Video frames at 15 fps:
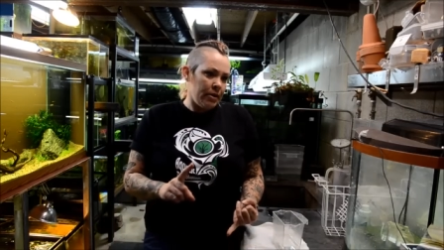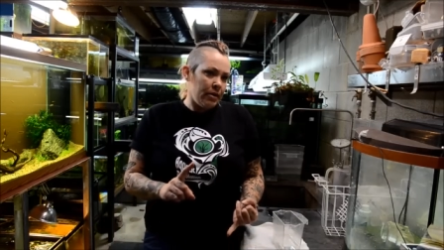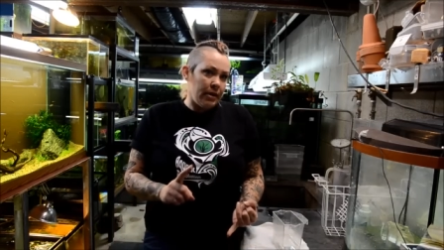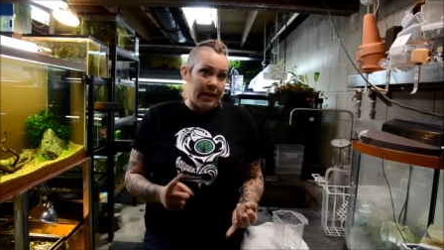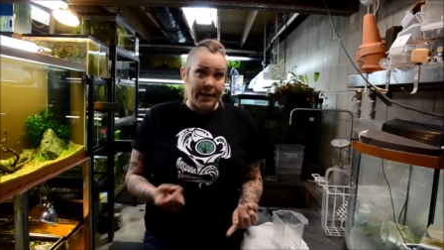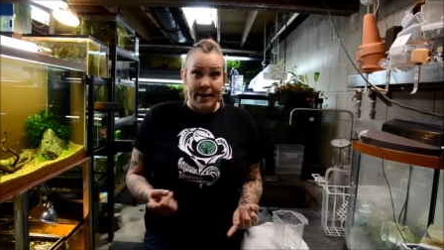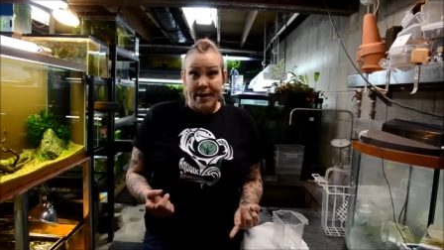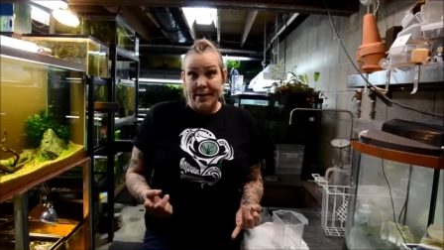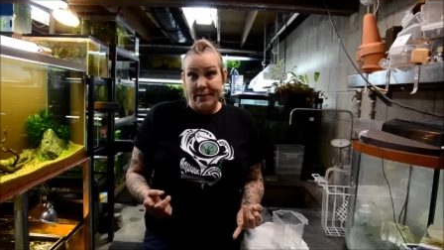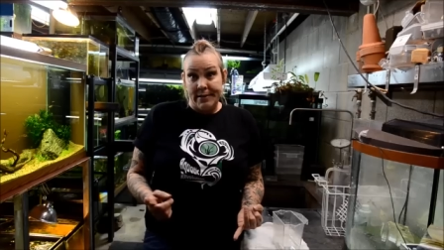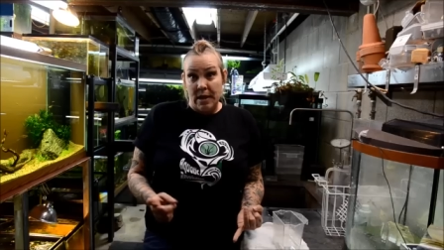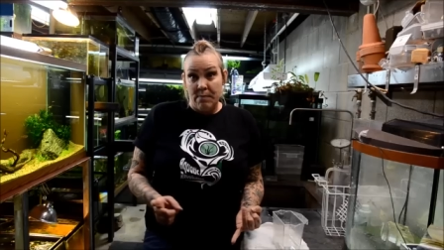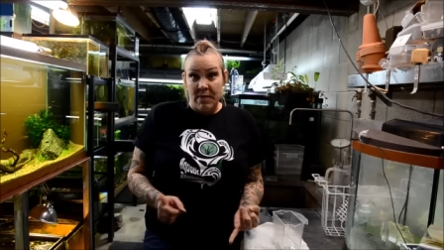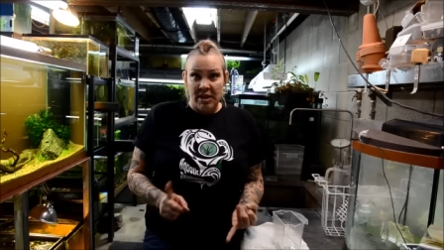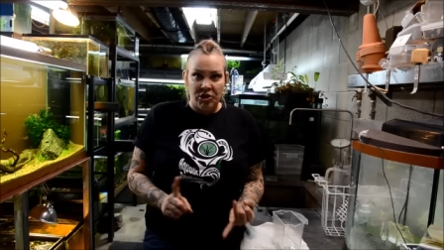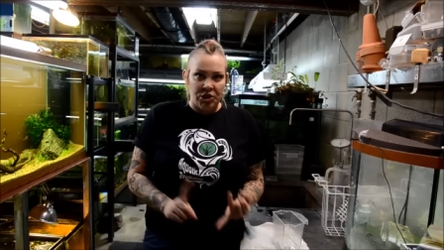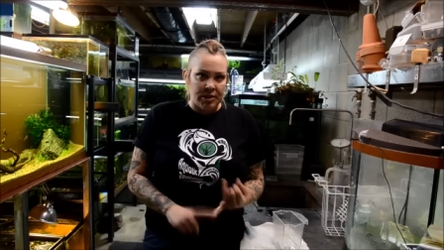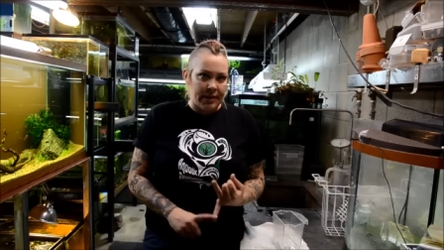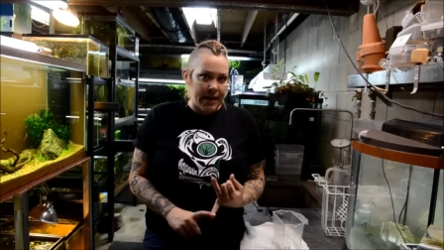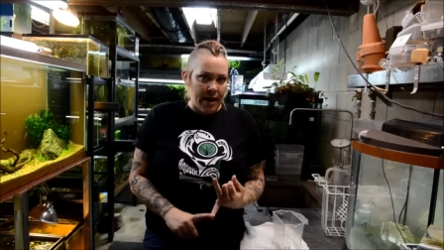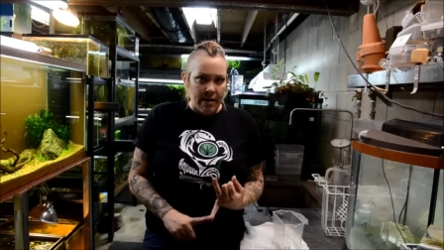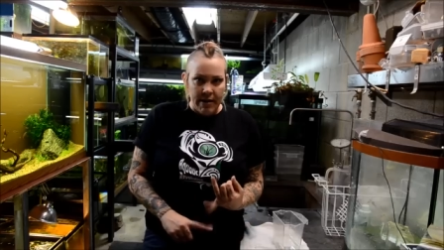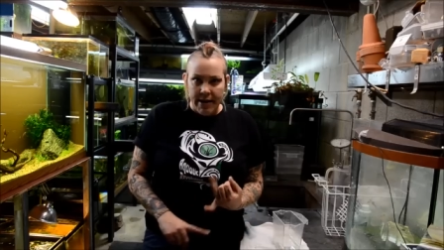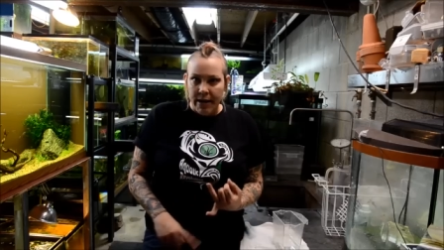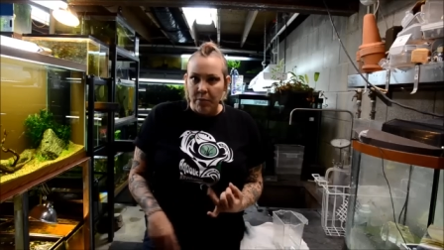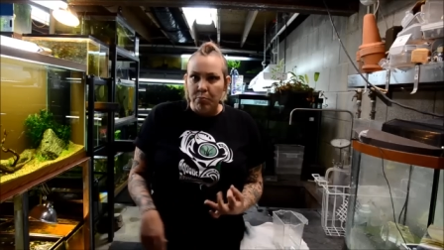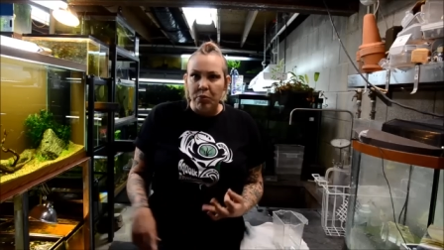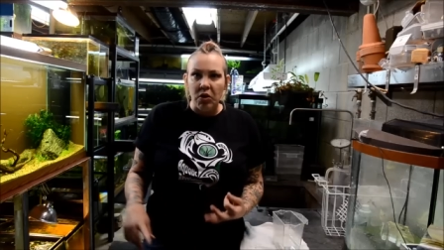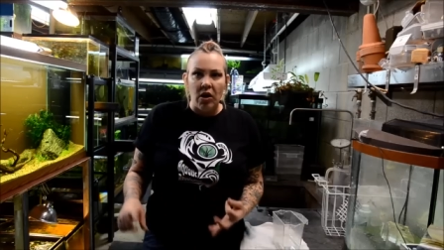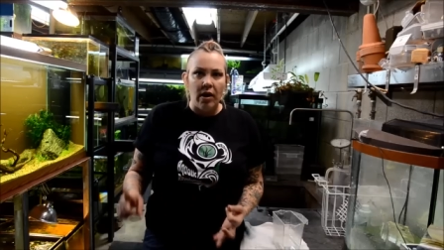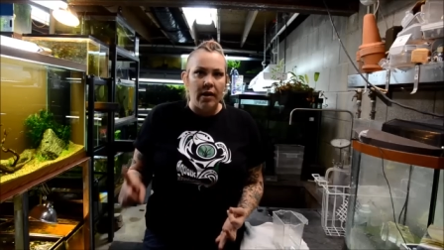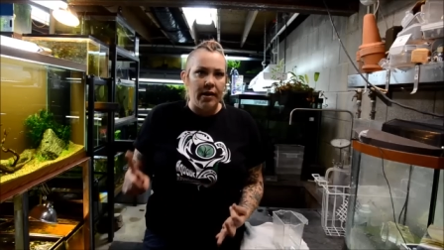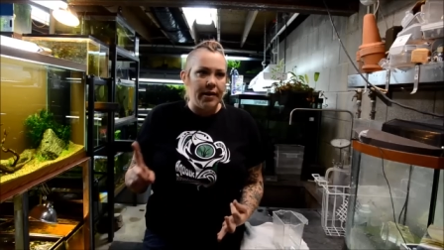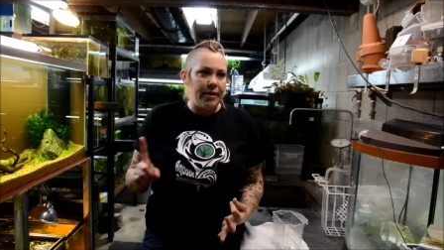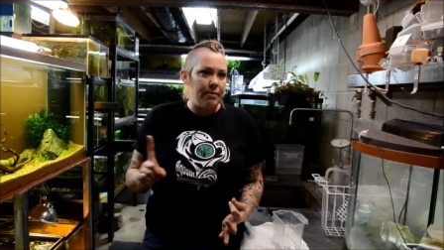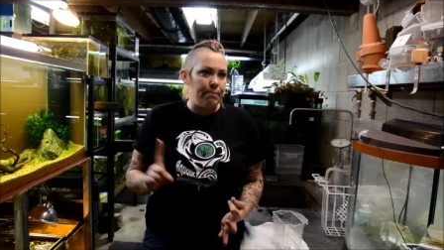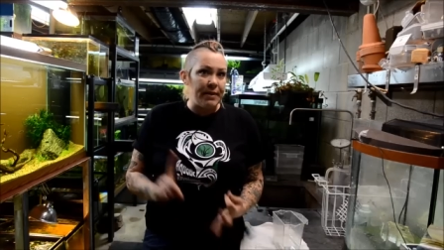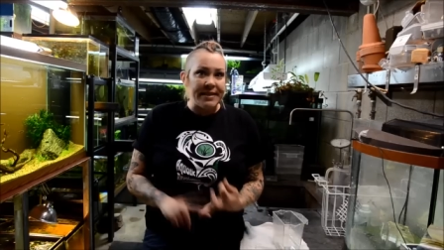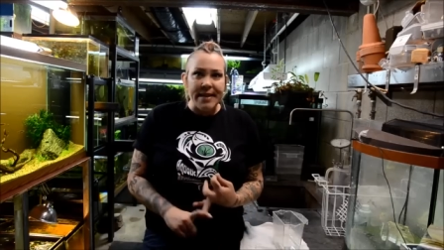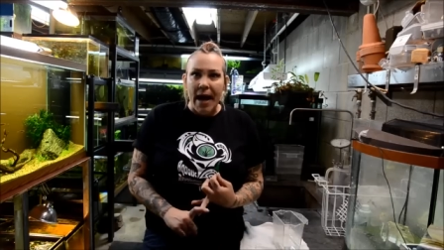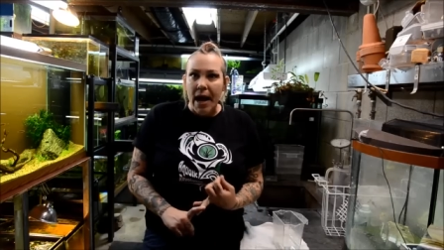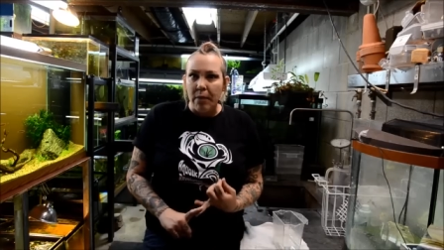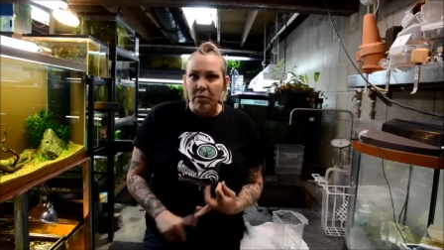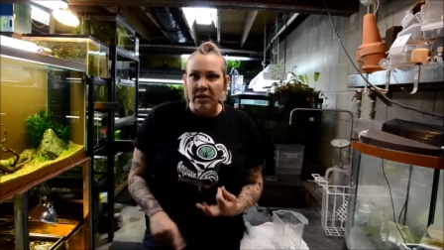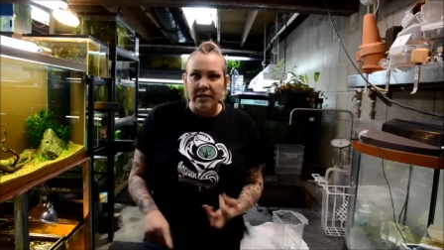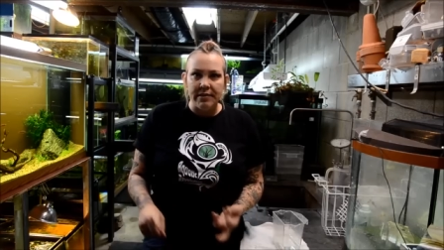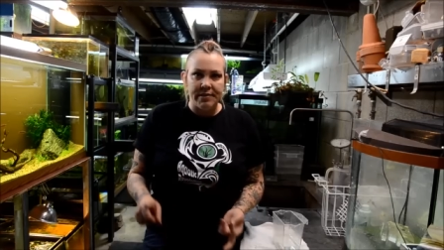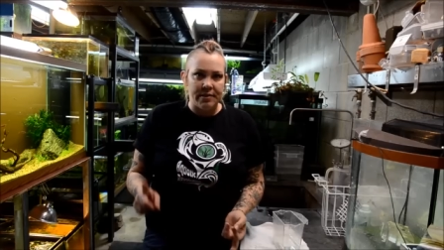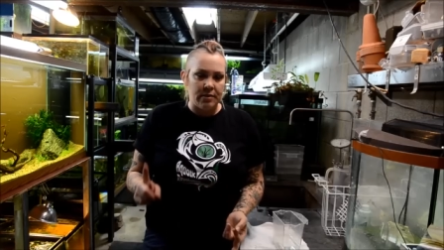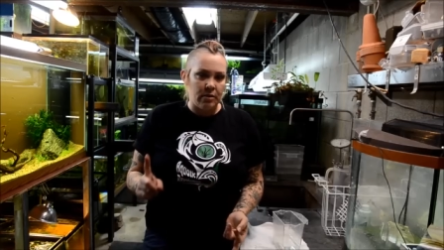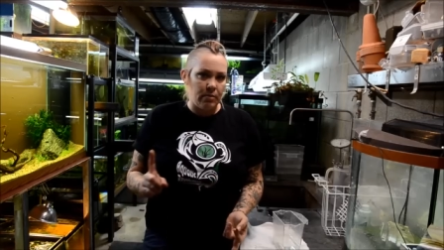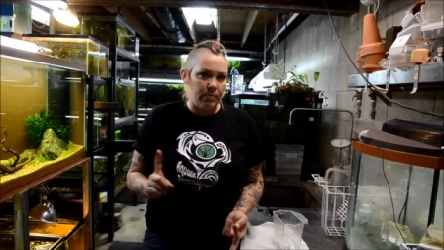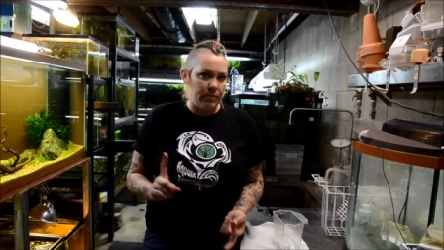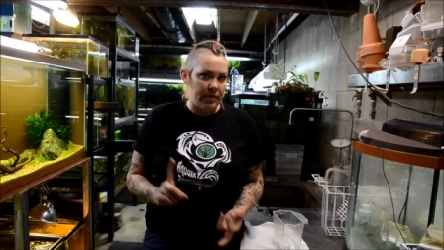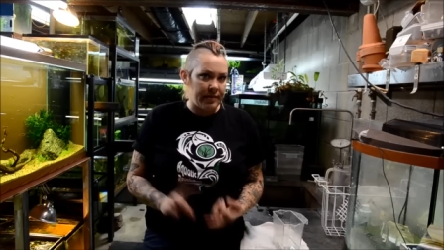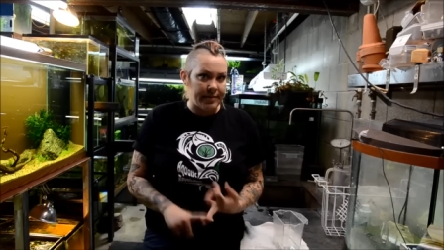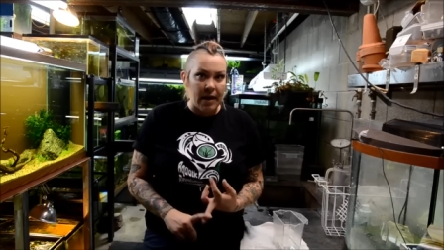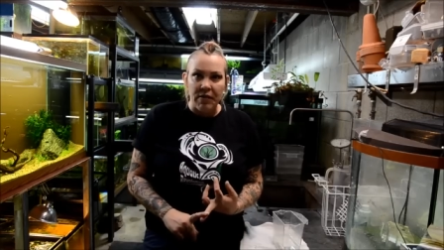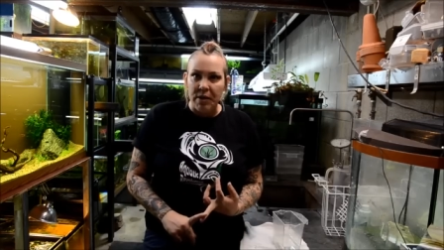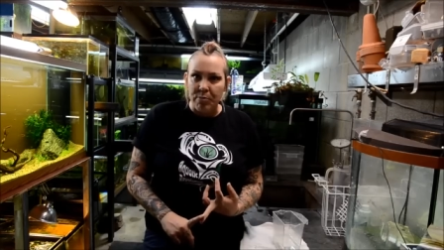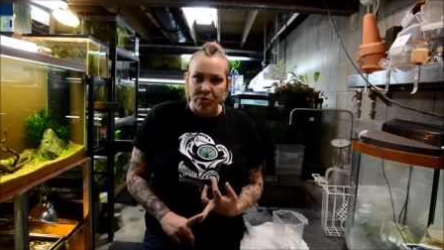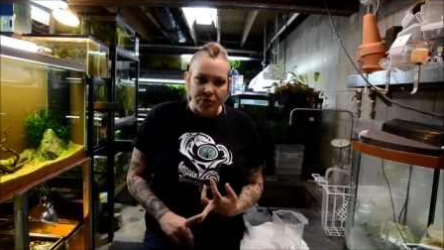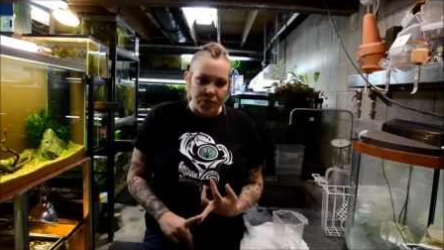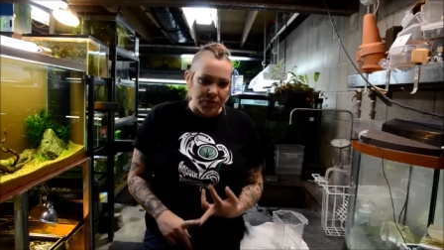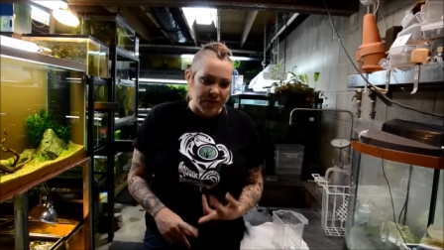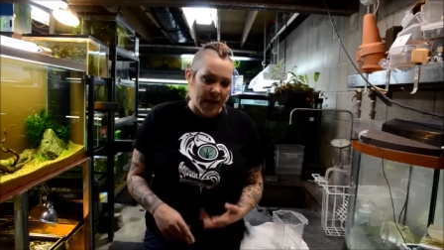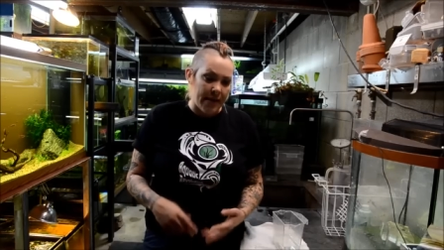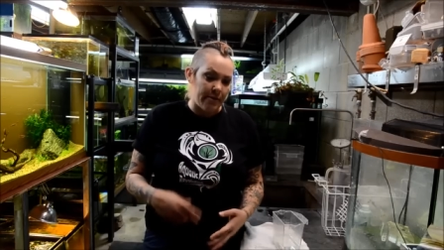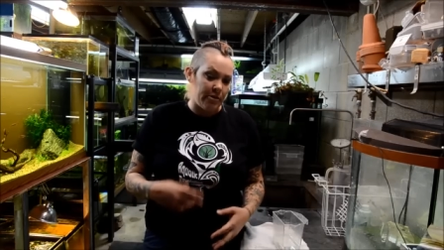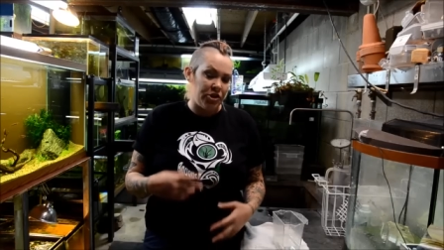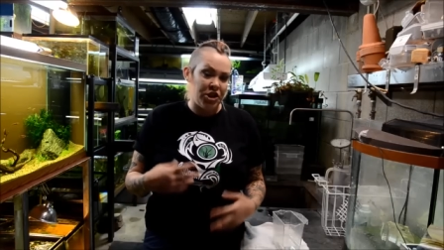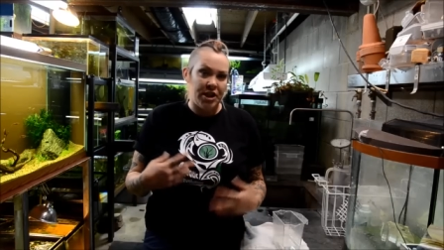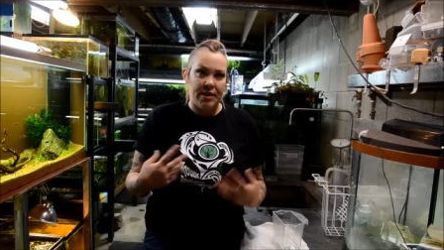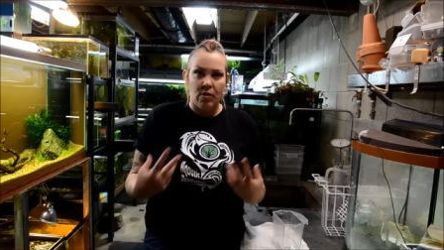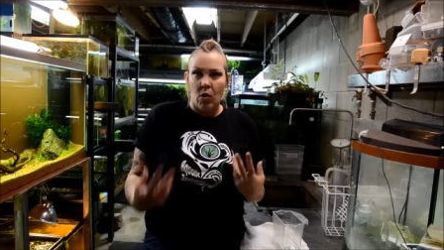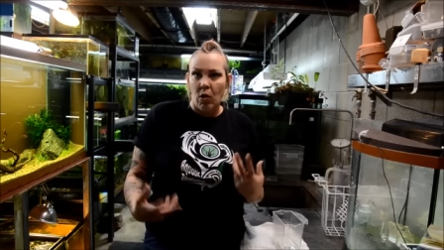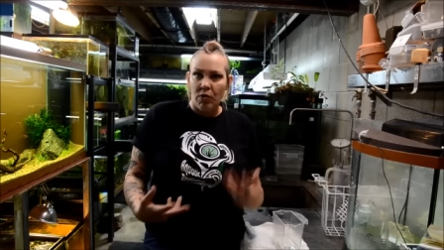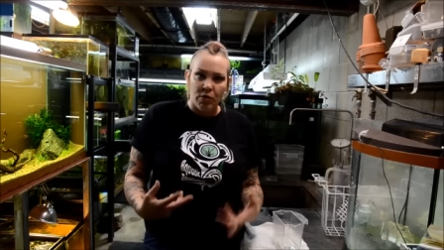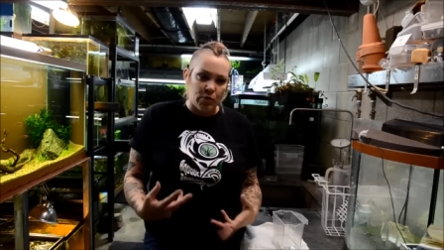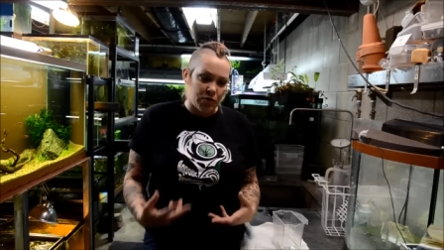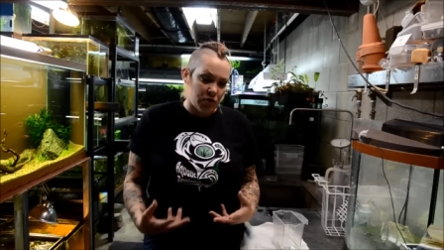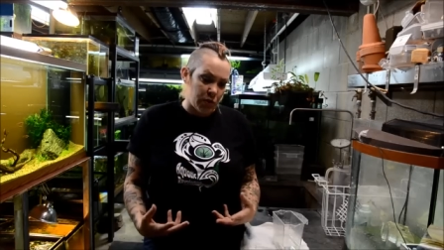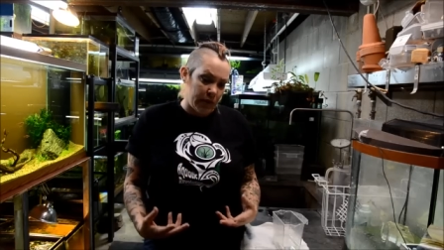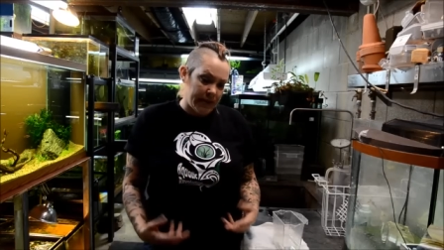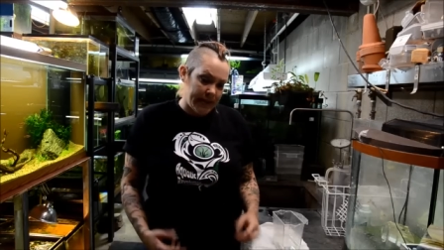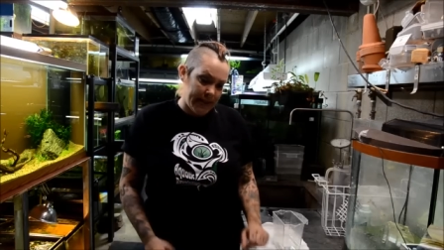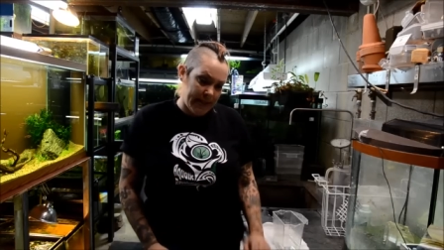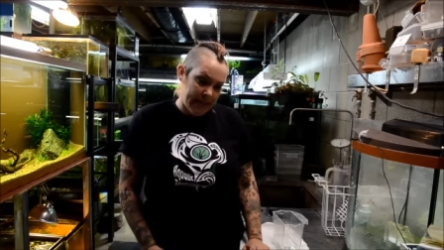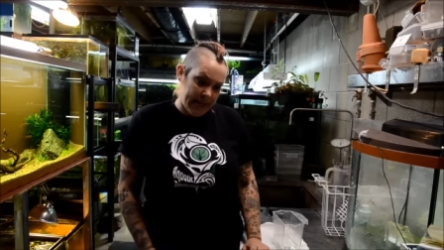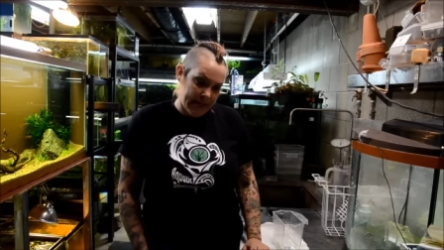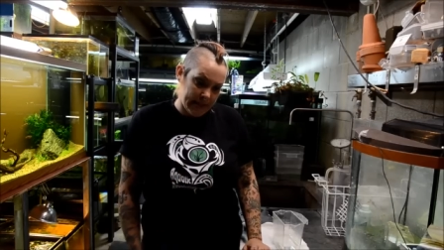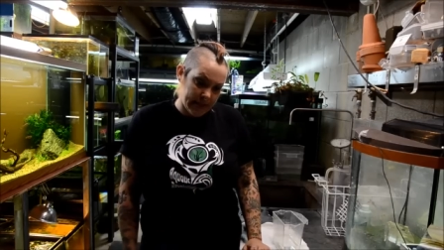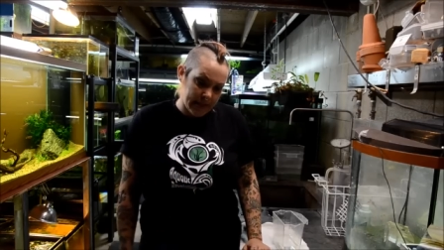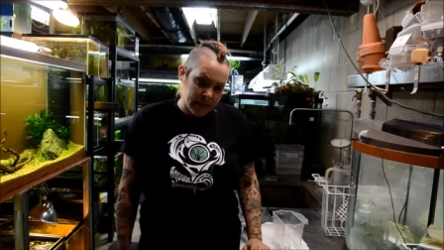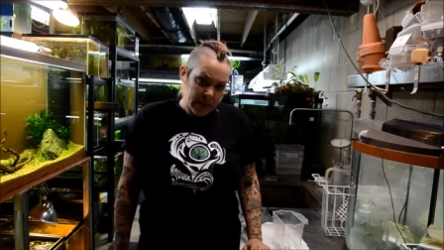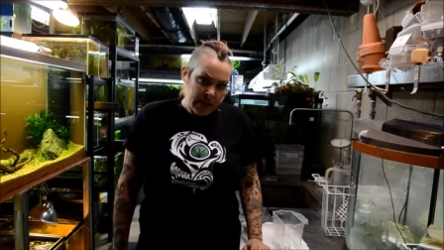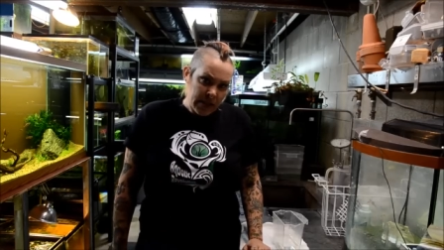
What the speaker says: again, as I mentioned, carrying blood, metabolism, how they produce energy, all those sorts of things.